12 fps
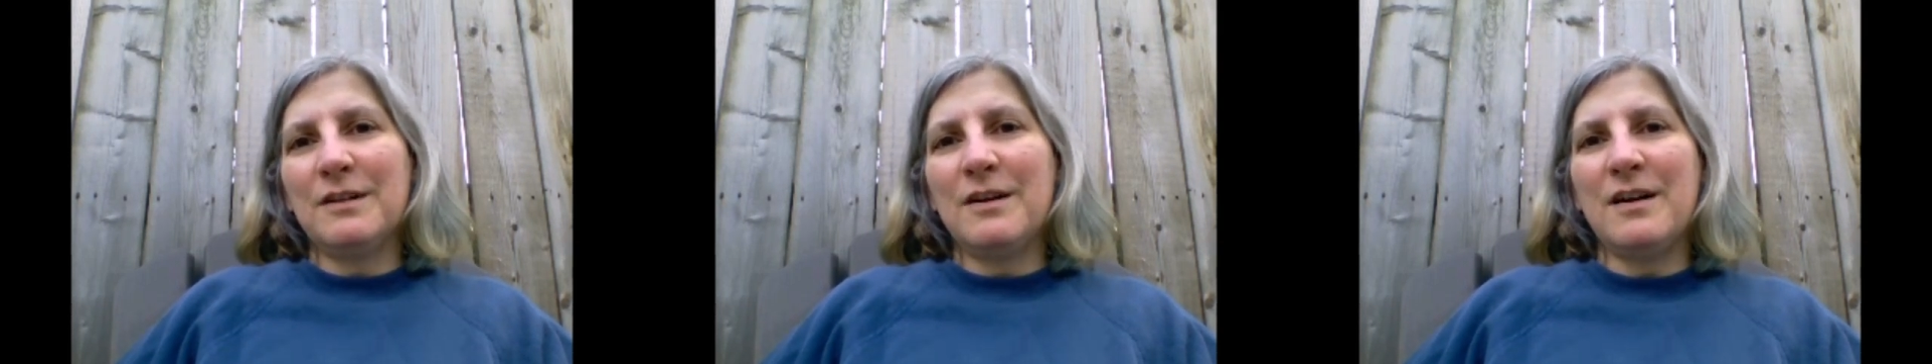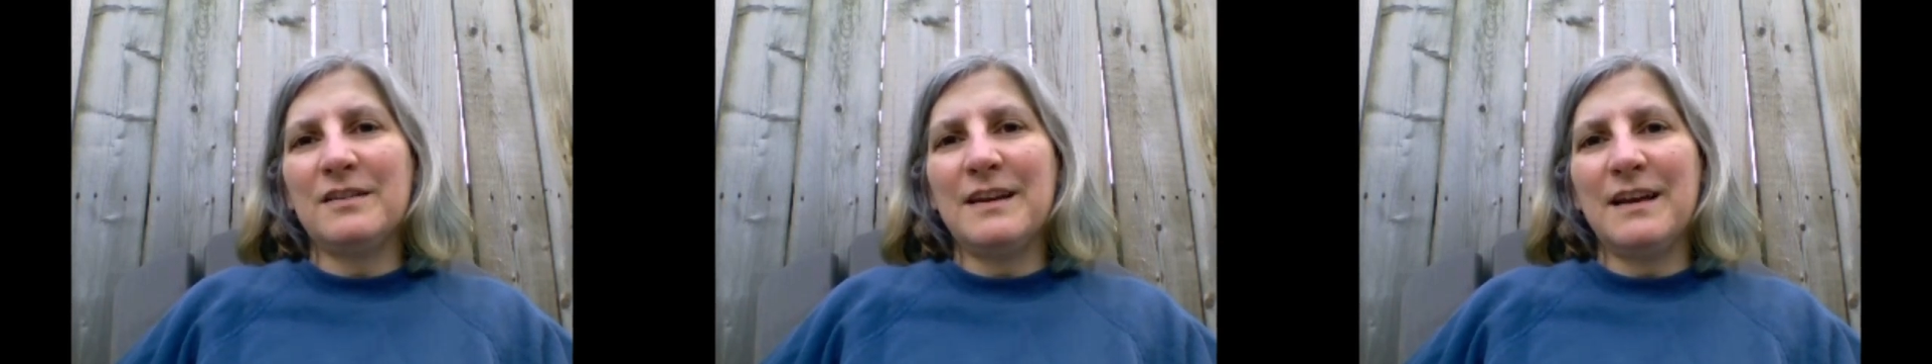
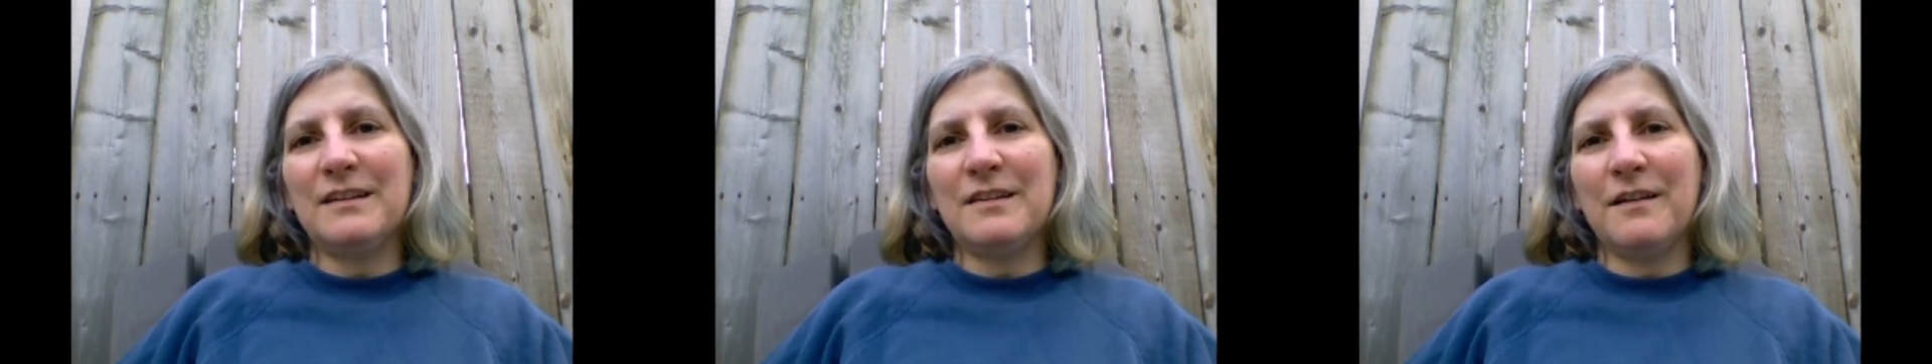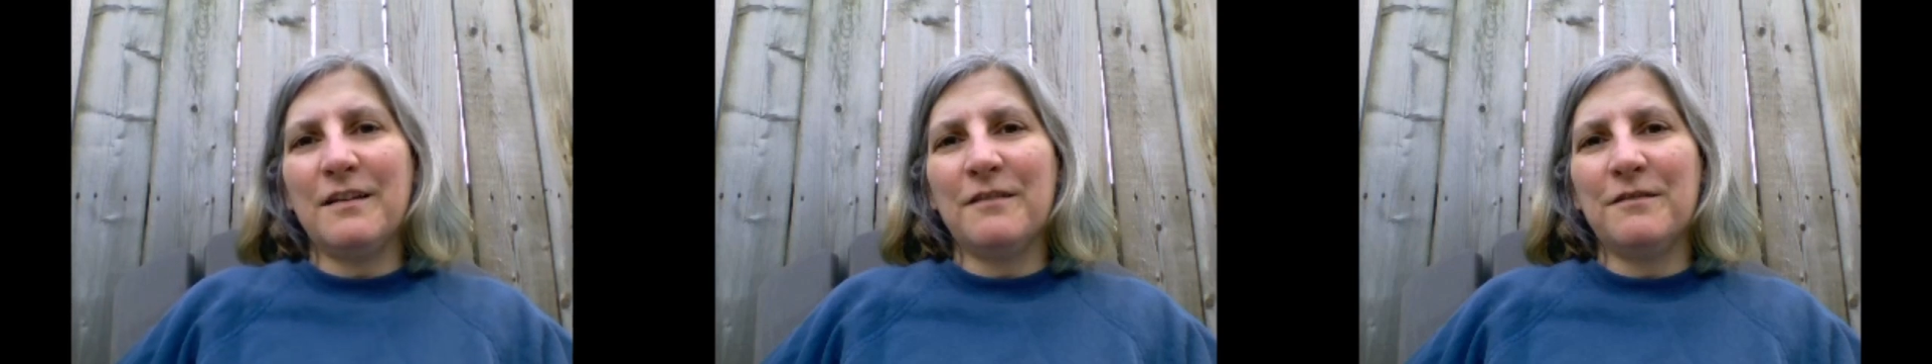content
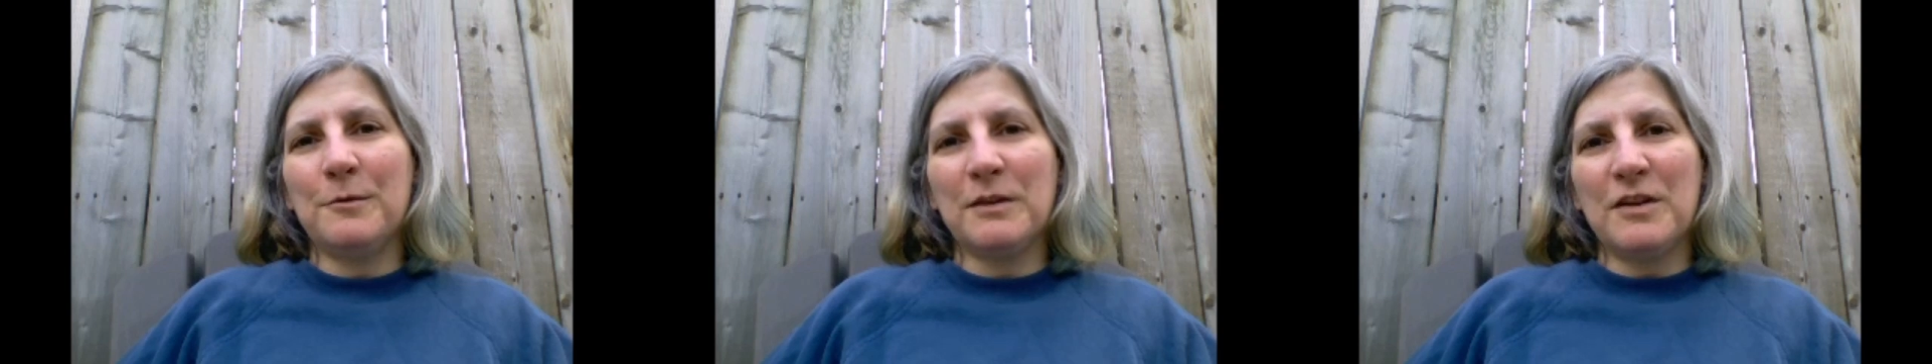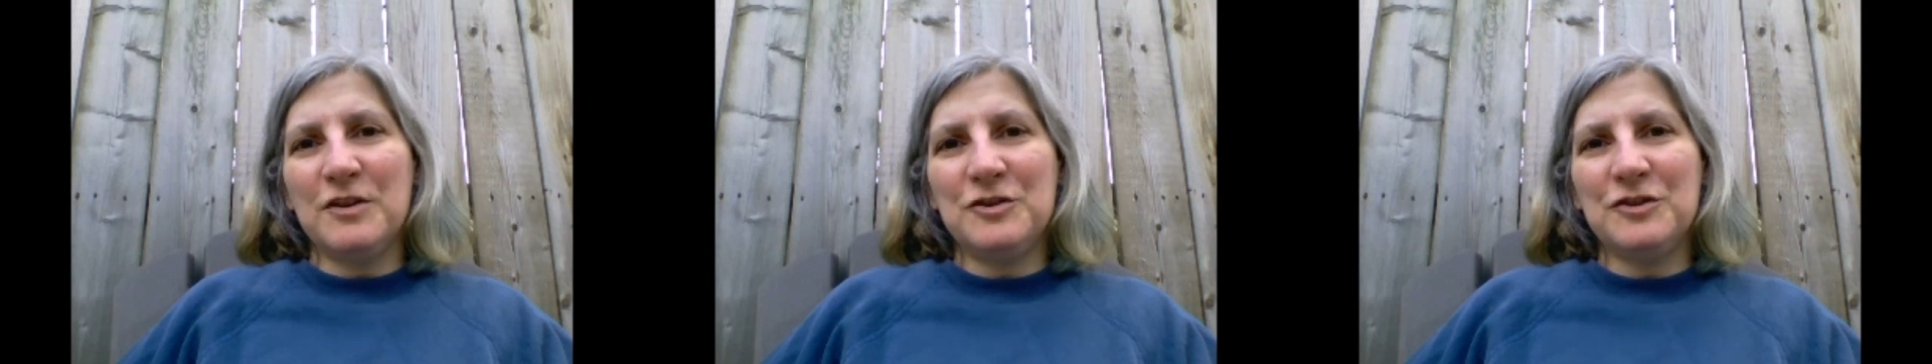of your
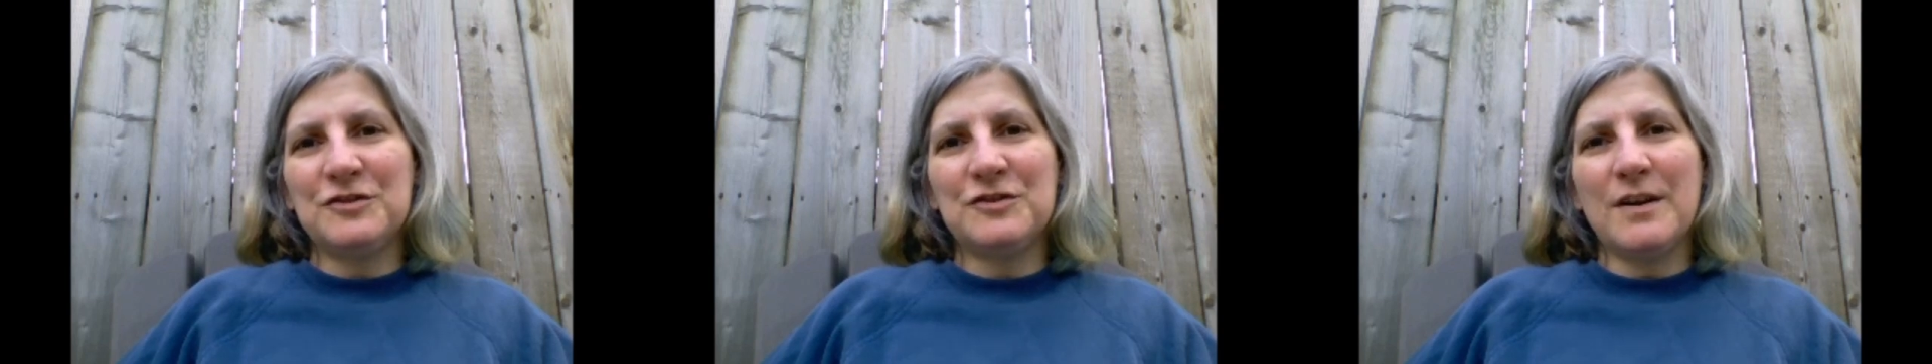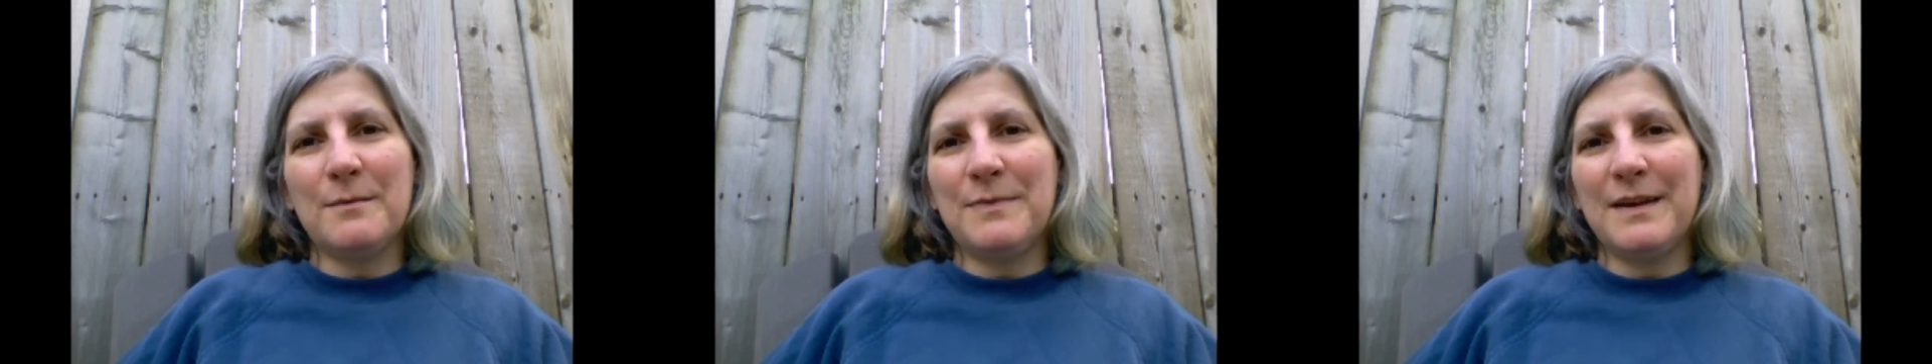
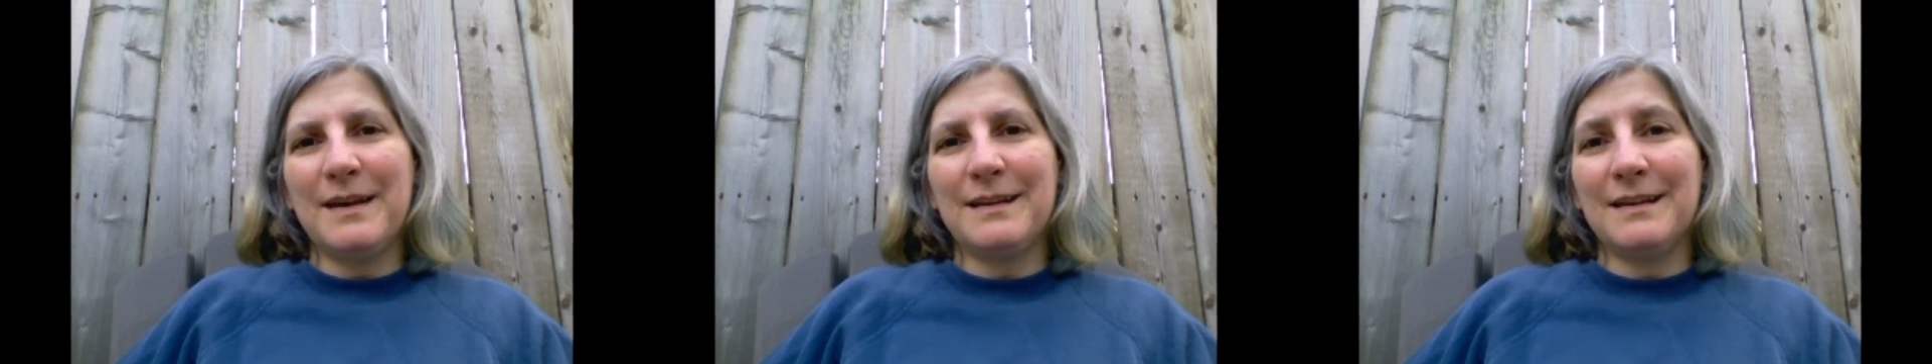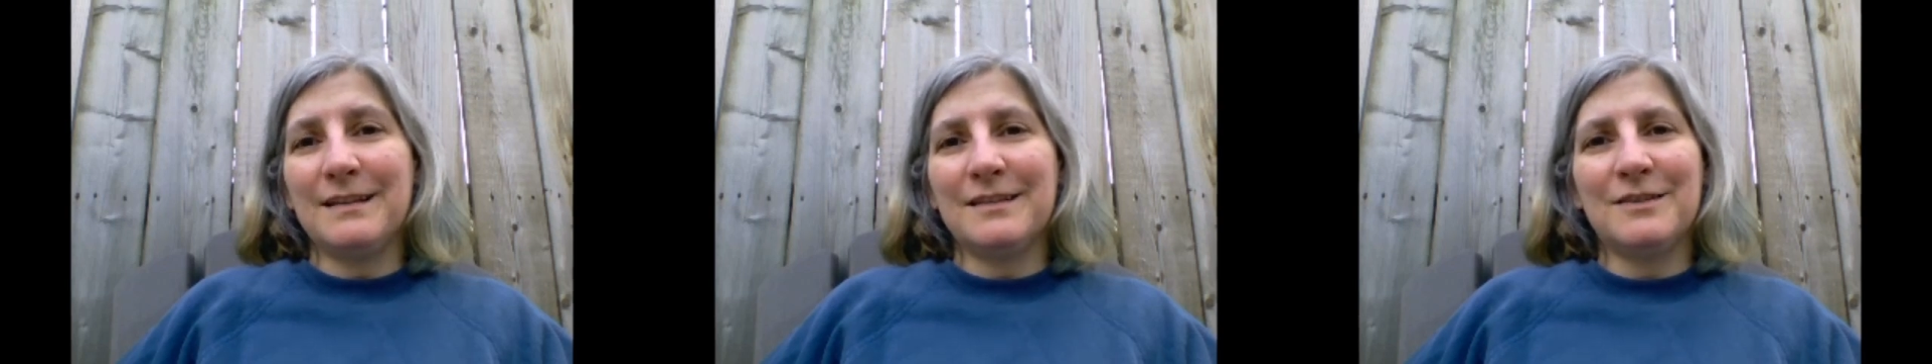relationship that
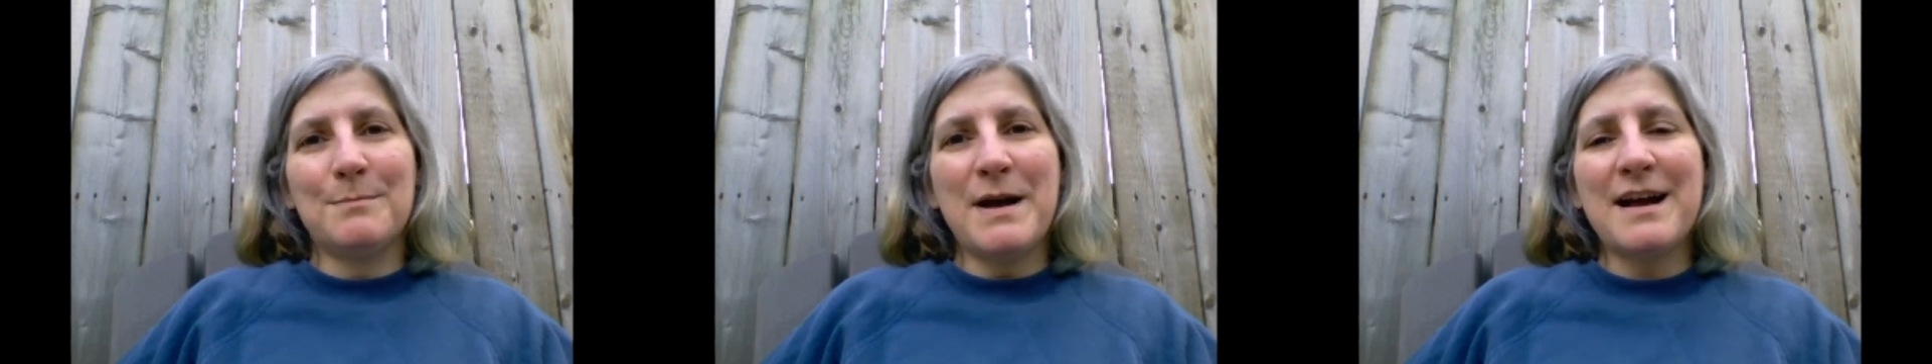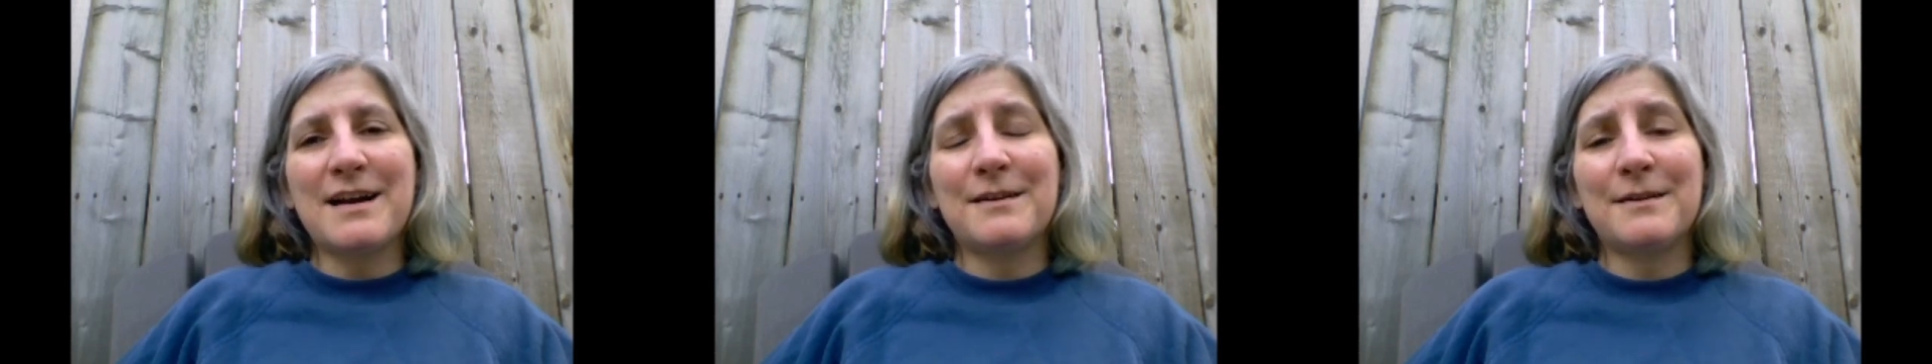it's
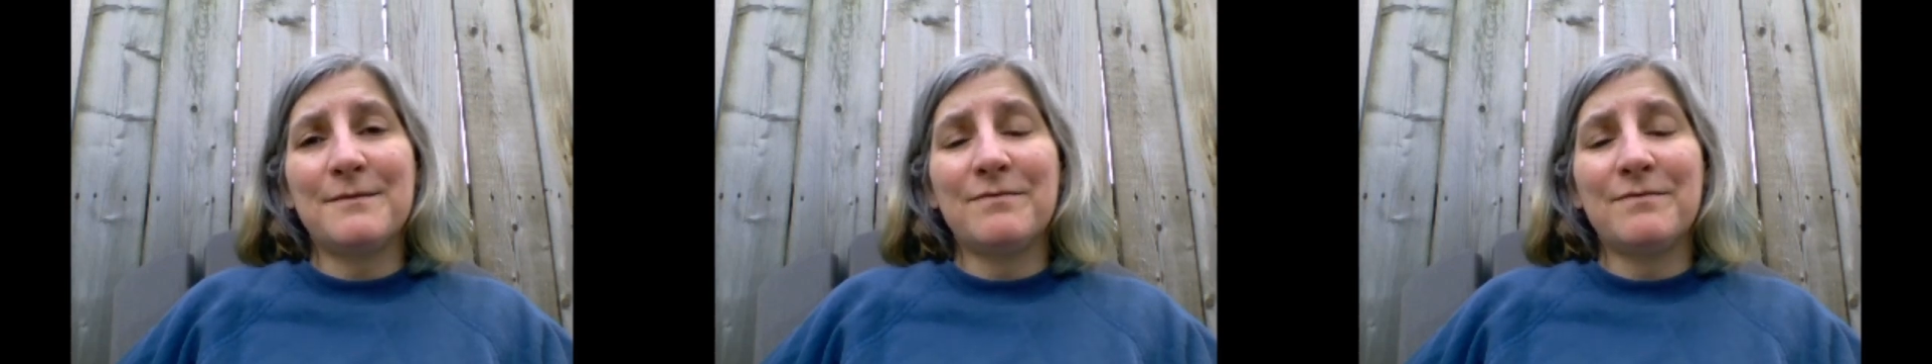back.